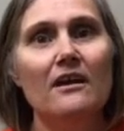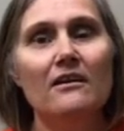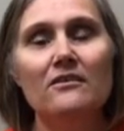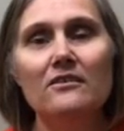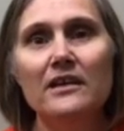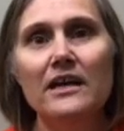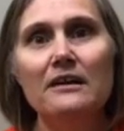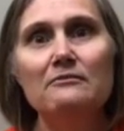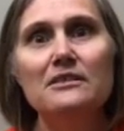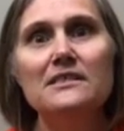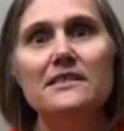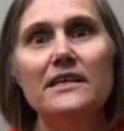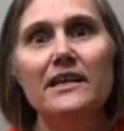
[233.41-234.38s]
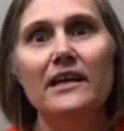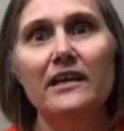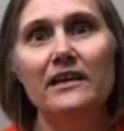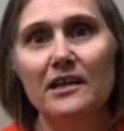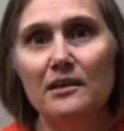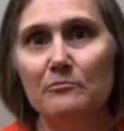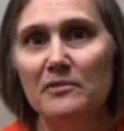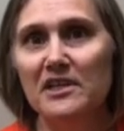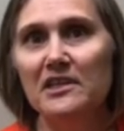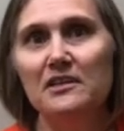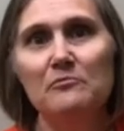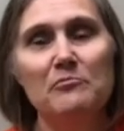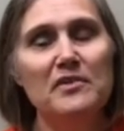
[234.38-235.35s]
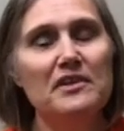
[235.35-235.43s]
Oh, I would say come
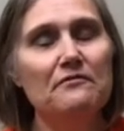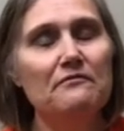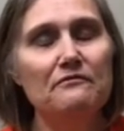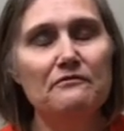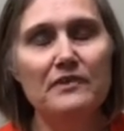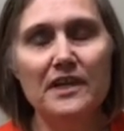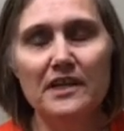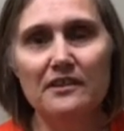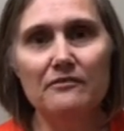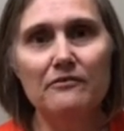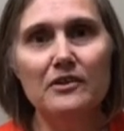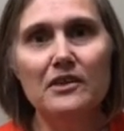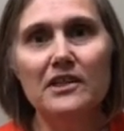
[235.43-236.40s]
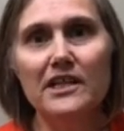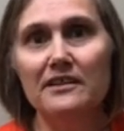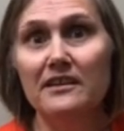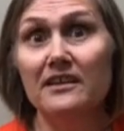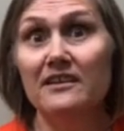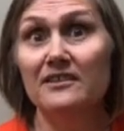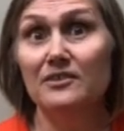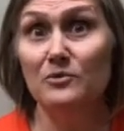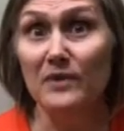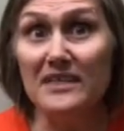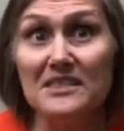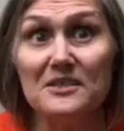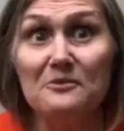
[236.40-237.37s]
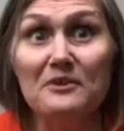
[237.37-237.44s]
in, be faithful, I think
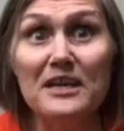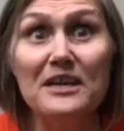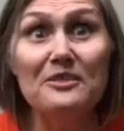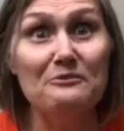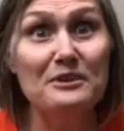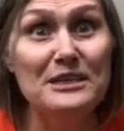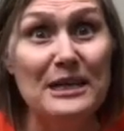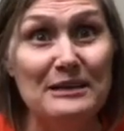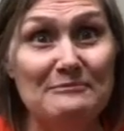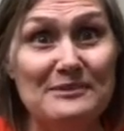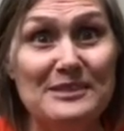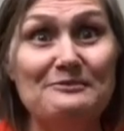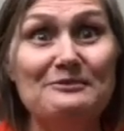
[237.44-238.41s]
twice a week, 3 times a